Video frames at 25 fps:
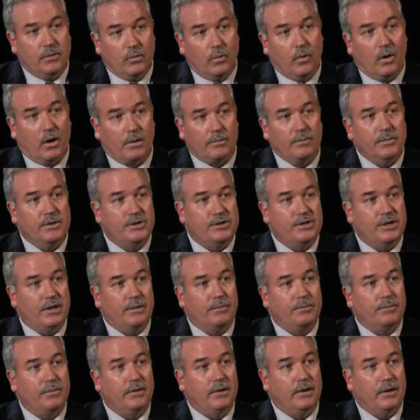
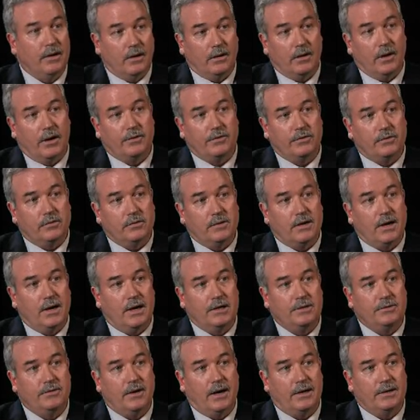workmanship in electrical
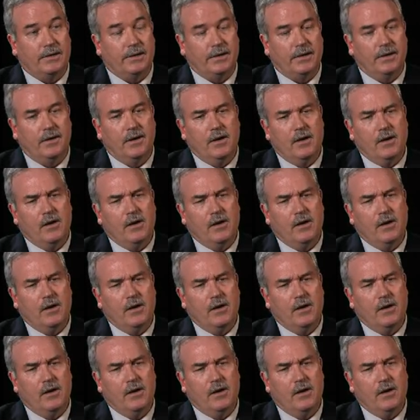contracting,